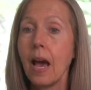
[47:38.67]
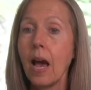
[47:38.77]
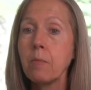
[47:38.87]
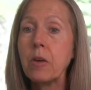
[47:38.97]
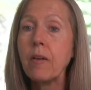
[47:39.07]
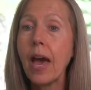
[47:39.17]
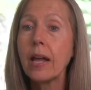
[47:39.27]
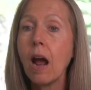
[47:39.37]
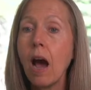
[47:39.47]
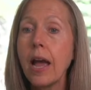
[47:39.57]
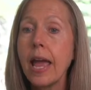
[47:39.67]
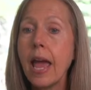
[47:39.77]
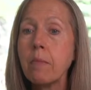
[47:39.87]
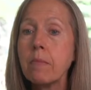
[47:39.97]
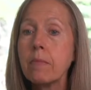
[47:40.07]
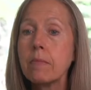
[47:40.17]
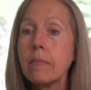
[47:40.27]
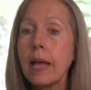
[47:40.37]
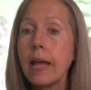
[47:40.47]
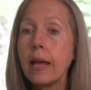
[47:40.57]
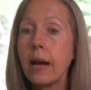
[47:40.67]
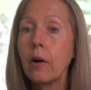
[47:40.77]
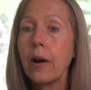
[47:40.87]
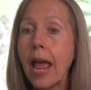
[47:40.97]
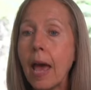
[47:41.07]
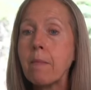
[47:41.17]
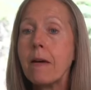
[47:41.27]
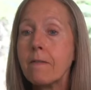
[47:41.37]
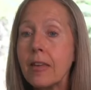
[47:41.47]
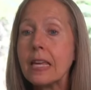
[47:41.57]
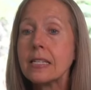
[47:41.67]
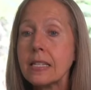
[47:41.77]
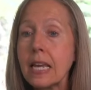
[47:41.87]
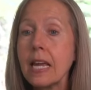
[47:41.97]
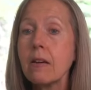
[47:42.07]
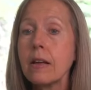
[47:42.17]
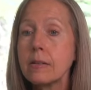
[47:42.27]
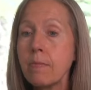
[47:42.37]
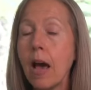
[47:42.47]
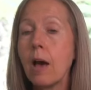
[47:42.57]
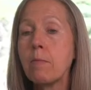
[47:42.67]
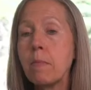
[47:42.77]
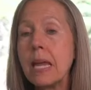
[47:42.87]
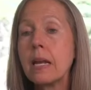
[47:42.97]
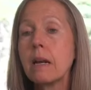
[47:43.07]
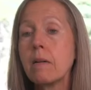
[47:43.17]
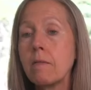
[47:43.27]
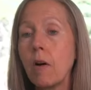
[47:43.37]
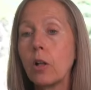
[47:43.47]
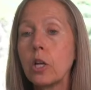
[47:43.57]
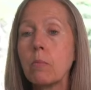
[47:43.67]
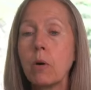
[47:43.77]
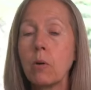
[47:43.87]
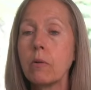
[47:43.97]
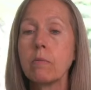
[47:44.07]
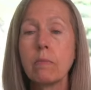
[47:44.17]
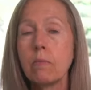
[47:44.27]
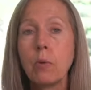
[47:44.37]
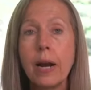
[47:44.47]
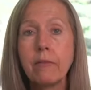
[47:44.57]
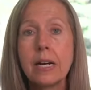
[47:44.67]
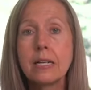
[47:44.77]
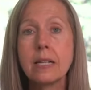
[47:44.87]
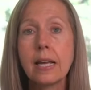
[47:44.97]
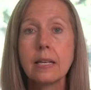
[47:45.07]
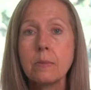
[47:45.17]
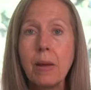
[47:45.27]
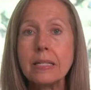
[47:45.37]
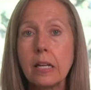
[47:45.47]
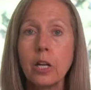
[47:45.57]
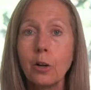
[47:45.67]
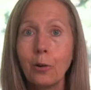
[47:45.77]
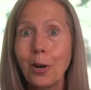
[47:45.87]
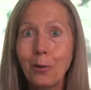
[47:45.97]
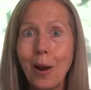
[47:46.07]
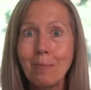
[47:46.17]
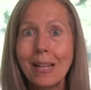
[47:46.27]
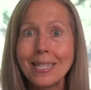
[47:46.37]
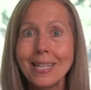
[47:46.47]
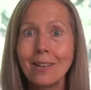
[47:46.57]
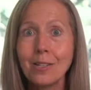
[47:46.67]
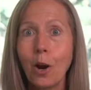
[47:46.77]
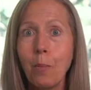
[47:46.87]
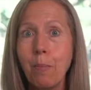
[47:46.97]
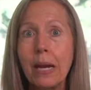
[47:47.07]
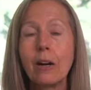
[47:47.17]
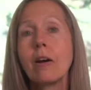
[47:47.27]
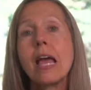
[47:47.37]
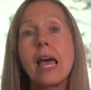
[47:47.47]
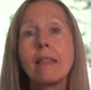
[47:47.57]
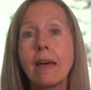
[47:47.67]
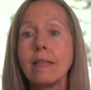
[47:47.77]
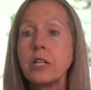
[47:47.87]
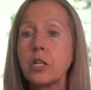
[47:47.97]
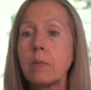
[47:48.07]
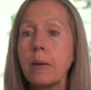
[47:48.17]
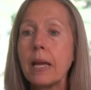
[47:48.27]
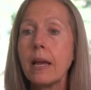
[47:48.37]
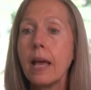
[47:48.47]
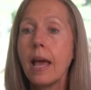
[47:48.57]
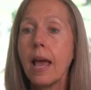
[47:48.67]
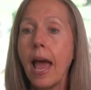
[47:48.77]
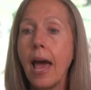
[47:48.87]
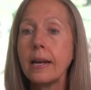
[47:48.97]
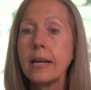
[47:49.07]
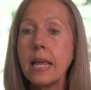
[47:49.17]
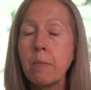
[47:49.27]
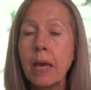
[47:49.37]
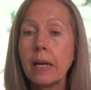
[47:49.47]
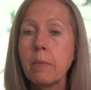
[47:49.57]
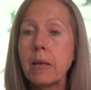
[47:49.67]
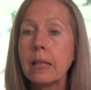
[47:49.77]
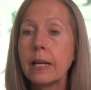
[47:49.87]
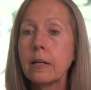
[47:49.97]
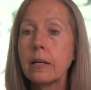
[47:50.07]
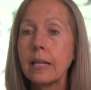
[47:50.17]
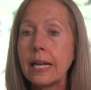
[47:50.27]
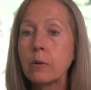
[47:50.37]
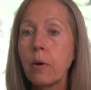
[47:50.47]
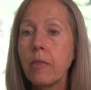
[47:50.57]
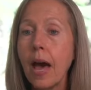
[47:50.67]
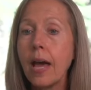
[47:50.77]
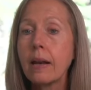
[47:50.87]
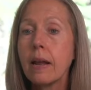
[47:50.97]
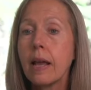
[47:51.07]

You've had high MVC, mean volume or whatever it is, like it's basically your red blood cells are bigger than they should be. And anemia can be linked with that.